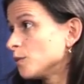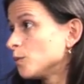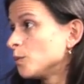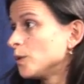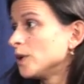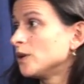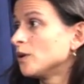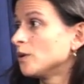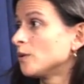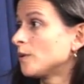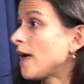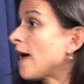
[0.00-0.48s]
We
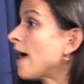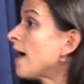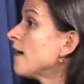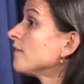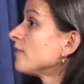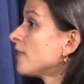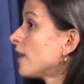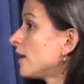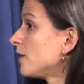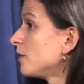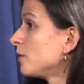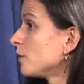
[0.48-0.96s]
don't have
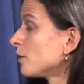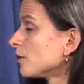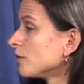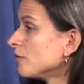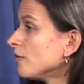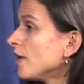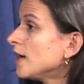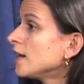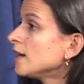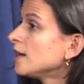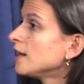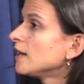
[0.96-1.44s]
that in North
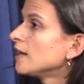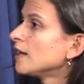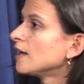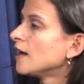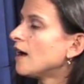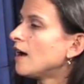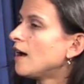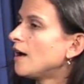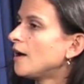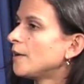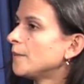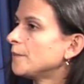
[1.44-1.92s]
Reading, mm-hmm.
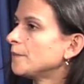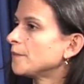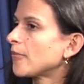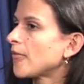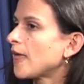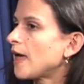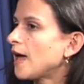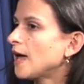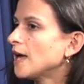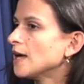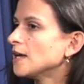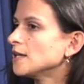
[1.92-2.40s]
um,
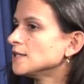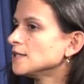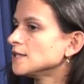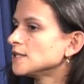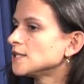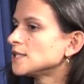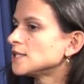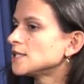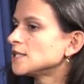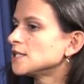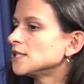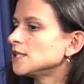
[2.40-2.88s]
and
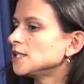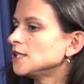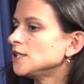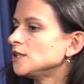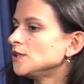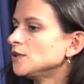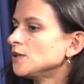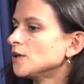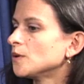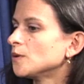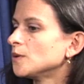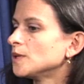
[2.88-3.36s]
you
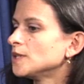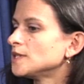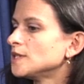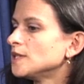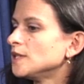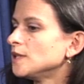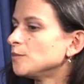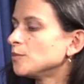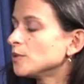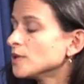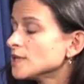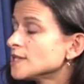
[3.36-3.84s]
know, it,
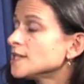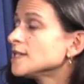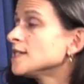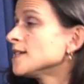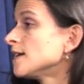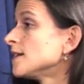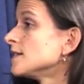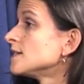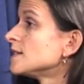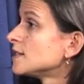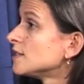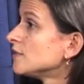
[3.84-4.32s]
it puts us at
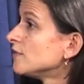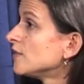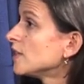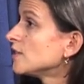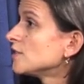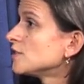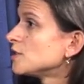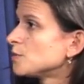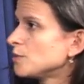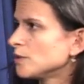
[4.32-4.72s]
a disadvantage.